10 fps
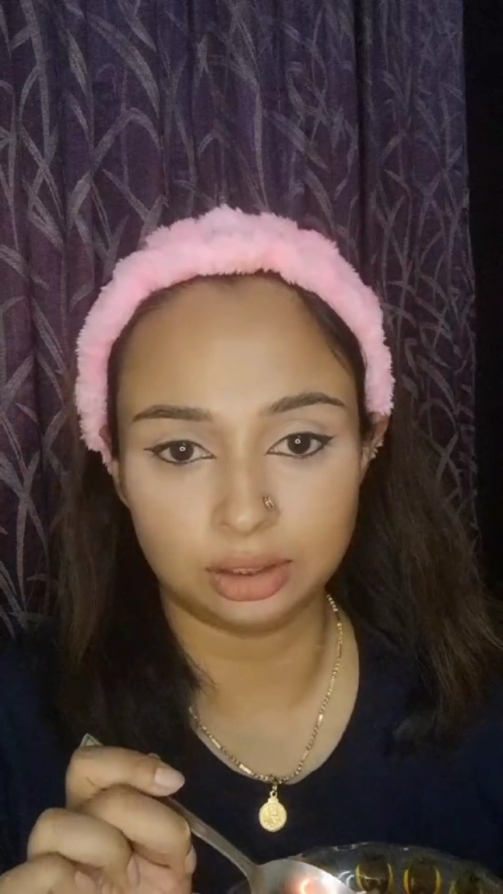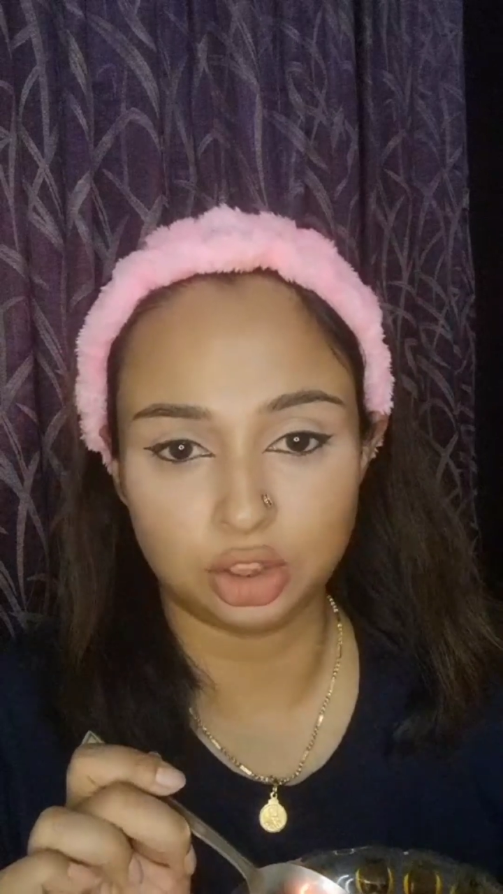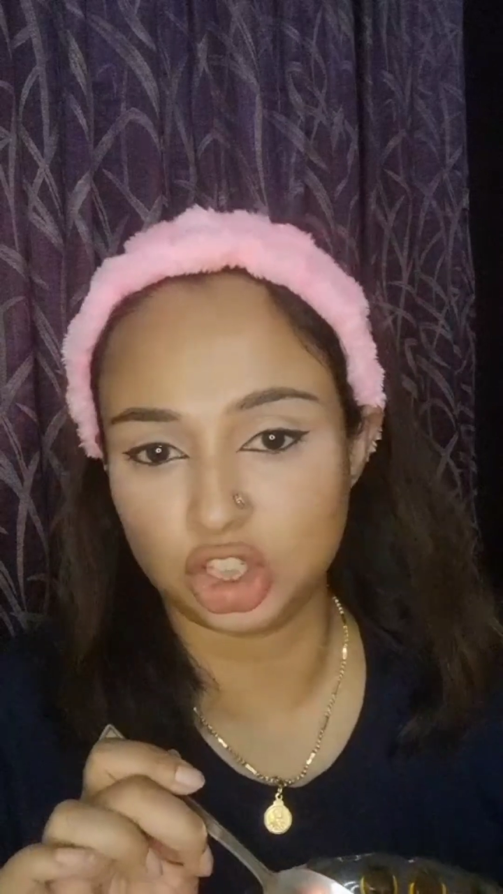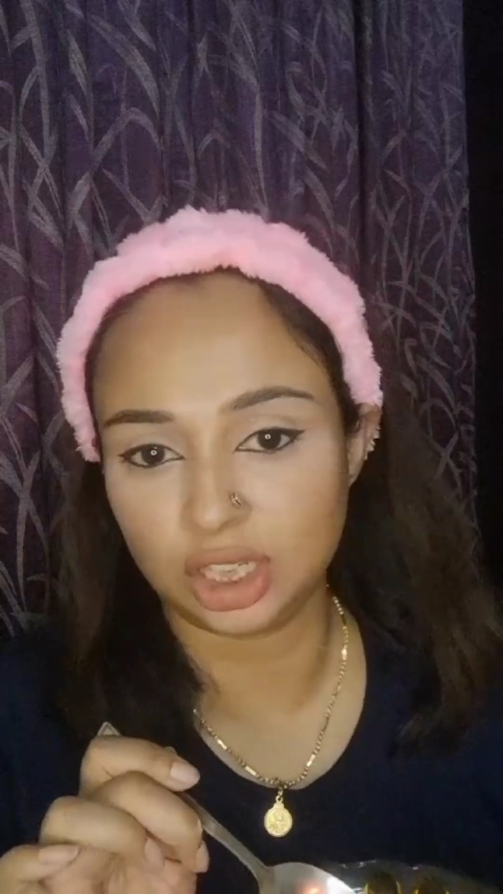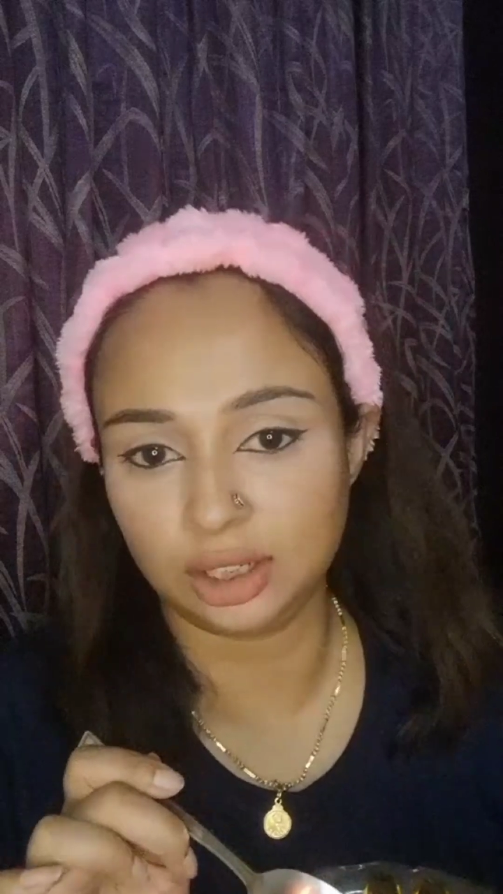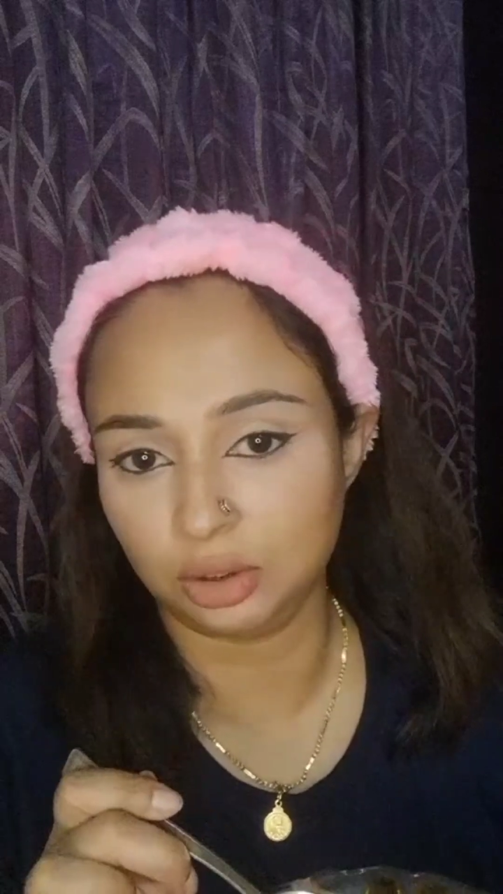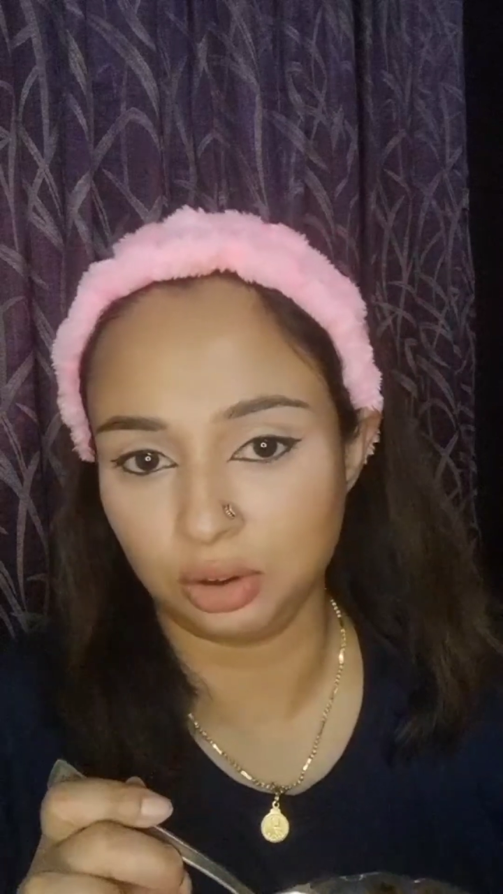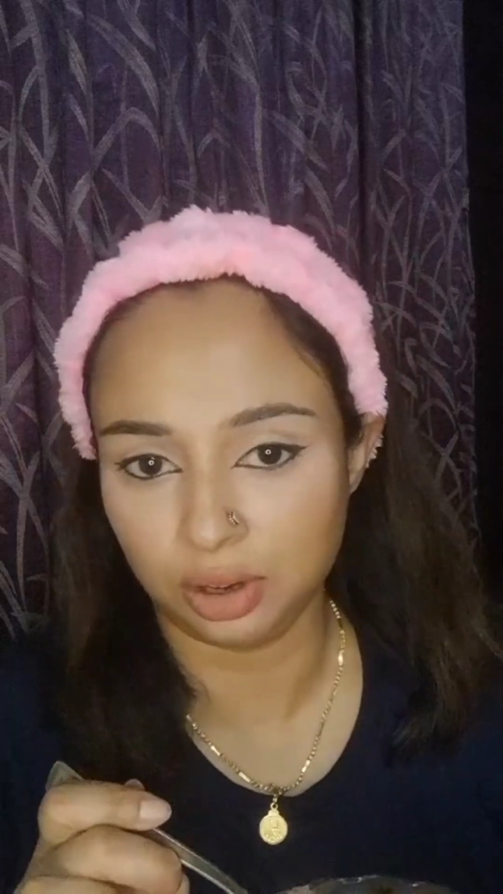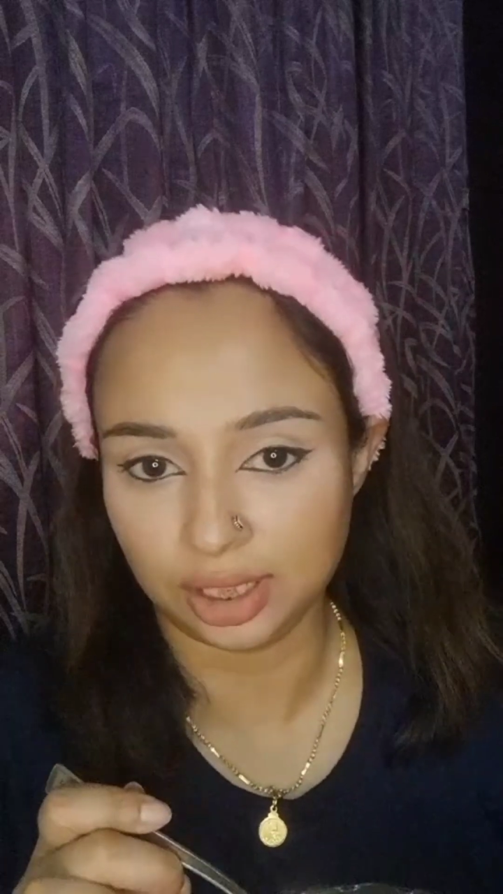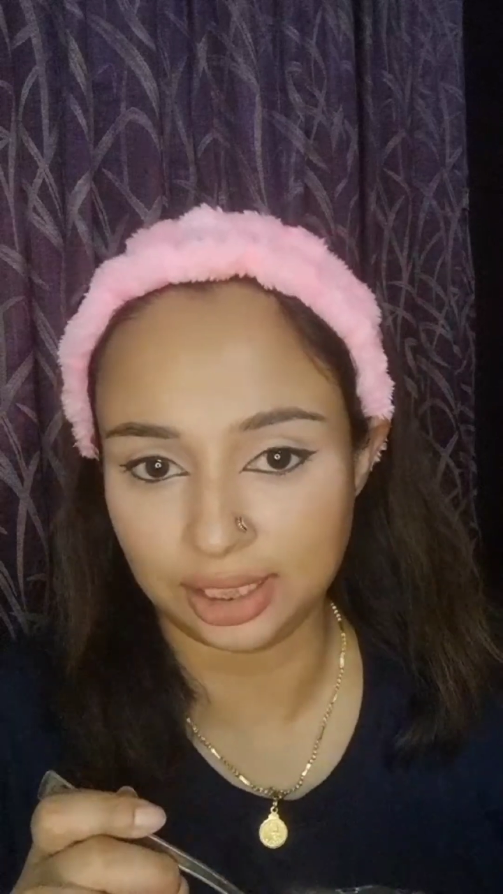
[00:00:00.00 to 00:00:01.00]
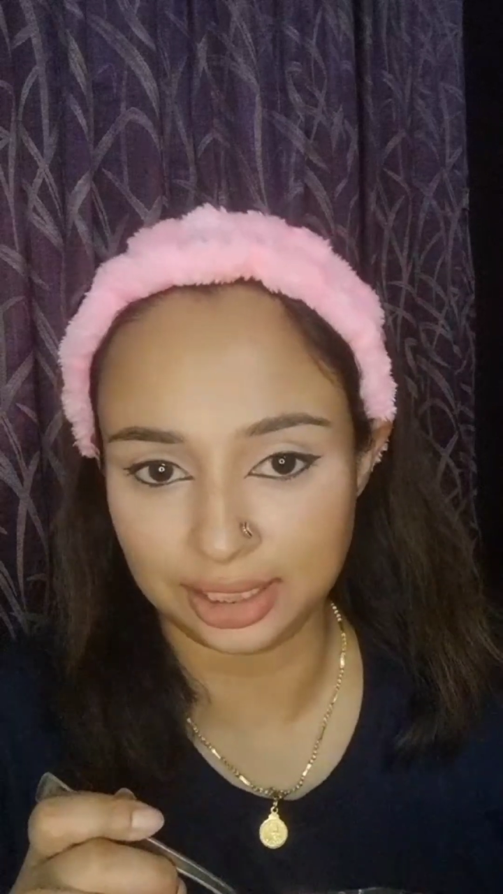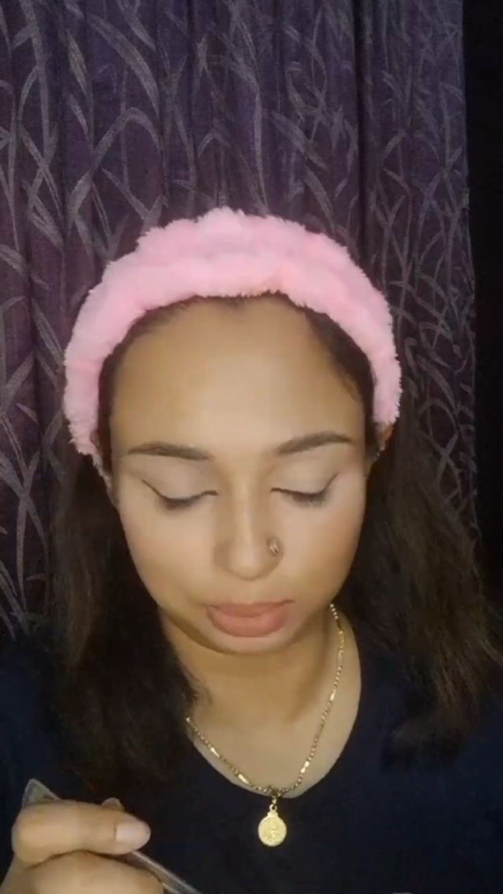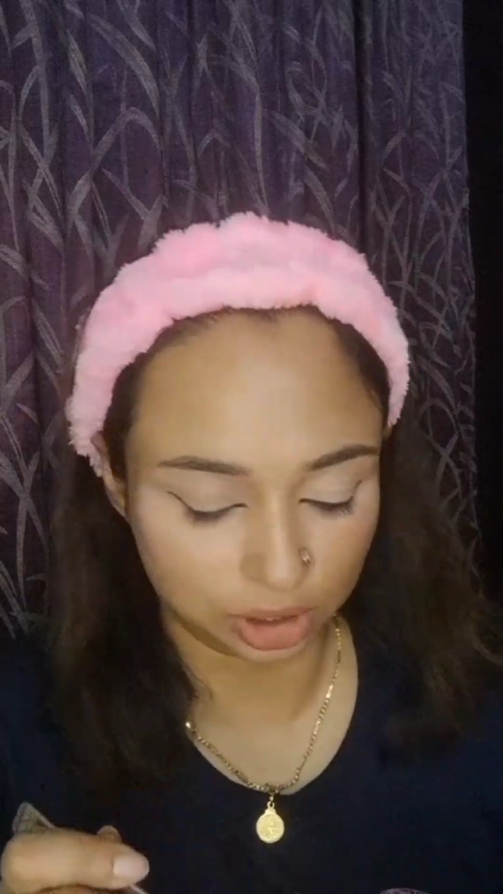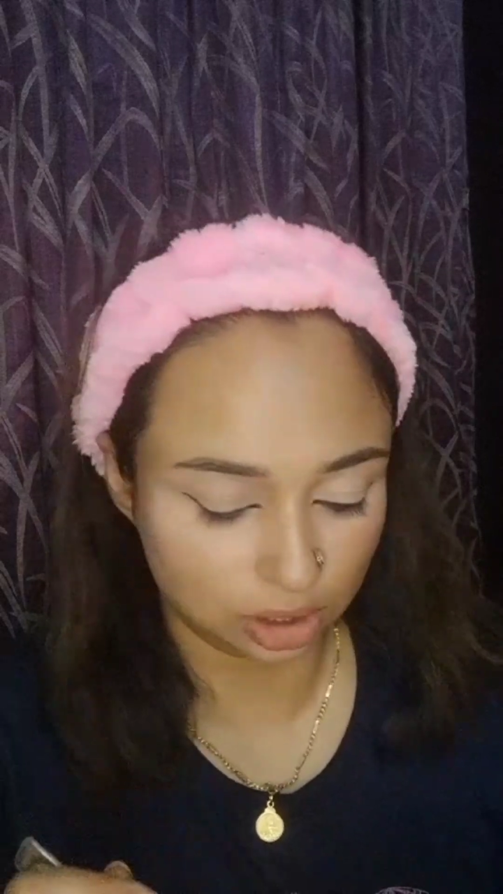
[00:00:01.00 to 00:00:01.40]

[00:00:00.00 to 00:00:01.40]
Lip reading: cheek or lip